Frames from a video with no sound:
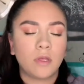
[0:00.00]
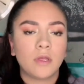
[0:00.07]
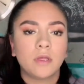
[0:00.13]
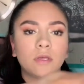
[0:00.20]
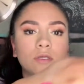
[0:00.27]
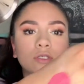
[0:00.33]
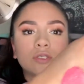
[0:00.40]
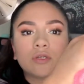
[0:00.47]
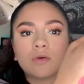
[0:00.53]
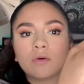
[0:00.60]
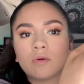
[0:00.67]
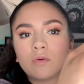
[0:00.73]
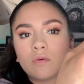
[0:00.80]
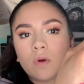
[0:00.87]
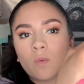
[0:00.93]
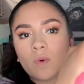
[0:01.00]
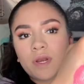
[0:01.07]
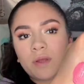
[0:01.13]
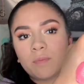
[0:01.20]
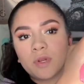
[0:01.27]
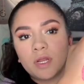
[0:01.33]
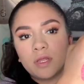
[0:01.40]
So when I put it
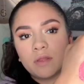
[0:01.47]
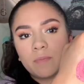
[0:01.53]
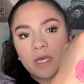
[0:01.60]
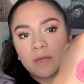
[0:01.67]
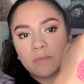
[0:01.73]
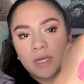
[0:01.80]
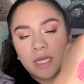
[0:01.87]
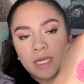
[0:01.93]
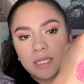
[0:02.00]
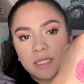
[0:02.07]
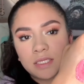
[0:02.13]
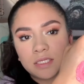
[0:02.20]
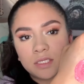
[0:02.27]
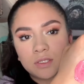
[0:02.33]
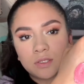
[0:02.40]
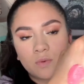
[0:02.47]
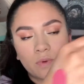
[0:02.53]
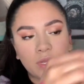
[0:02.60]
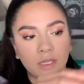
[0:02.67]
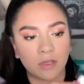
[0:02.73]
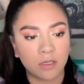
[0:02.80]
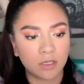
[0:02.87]
on the back of my hand, this is the way it
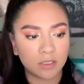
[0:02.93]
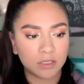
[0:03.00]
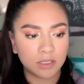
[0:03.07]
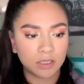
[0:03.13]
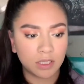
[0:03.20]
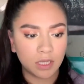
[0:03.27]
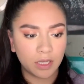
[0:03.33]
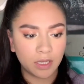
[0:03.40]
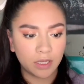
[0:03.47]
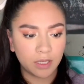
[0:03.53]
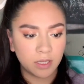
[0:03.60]
looks like.